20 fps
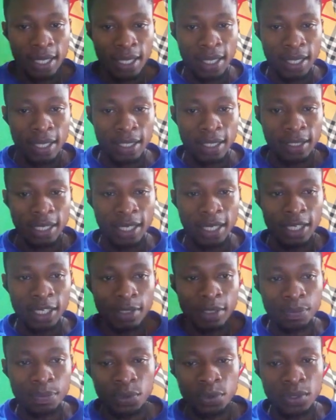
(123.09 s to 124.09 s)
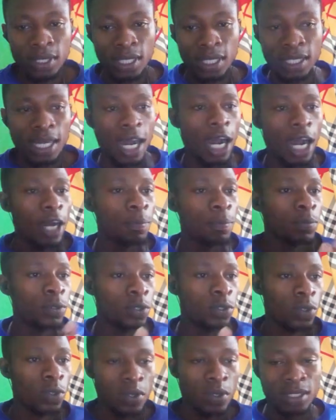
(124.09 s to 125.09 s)
the input and output
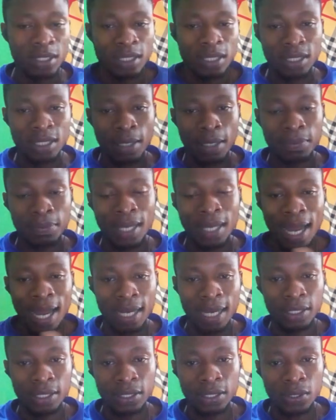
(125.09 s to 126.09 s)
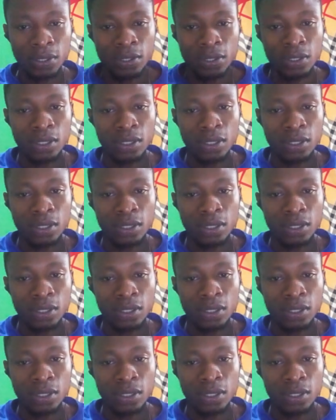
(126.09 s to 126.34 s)
concept handle